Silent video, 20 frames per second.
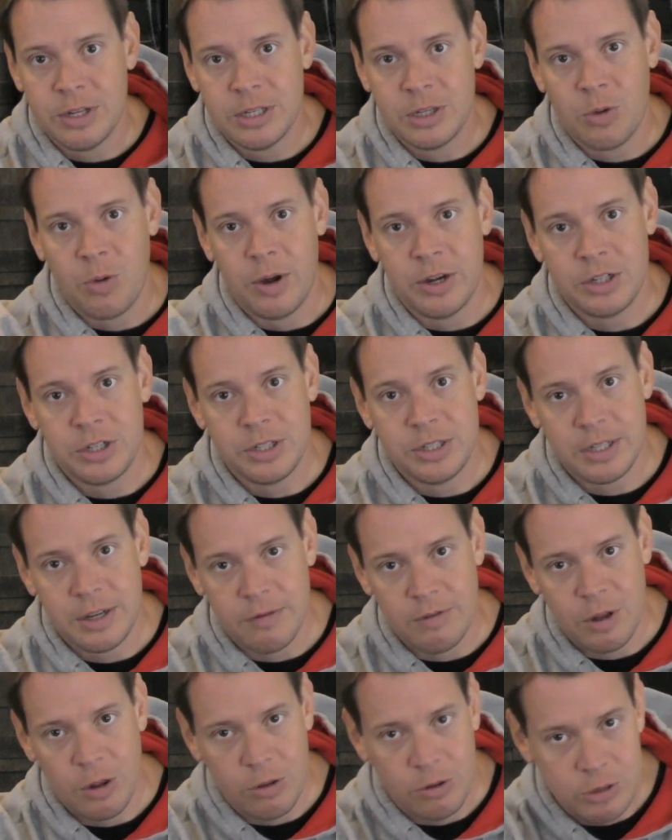these questions,
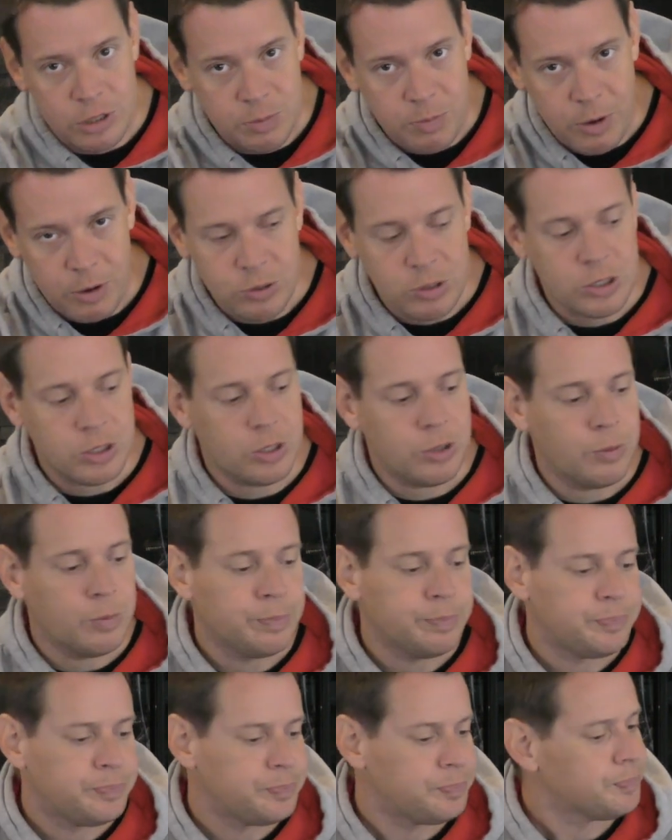even though they're supposed
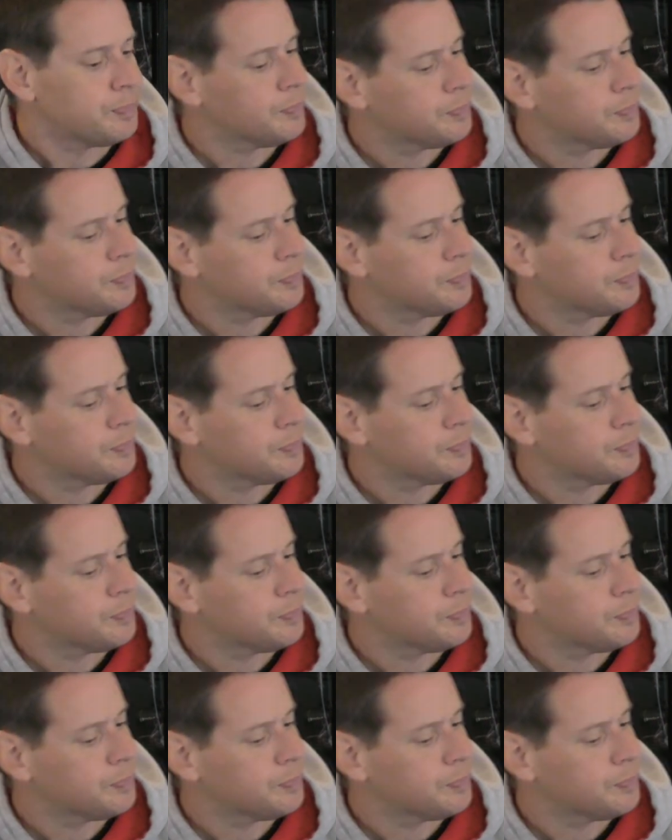to.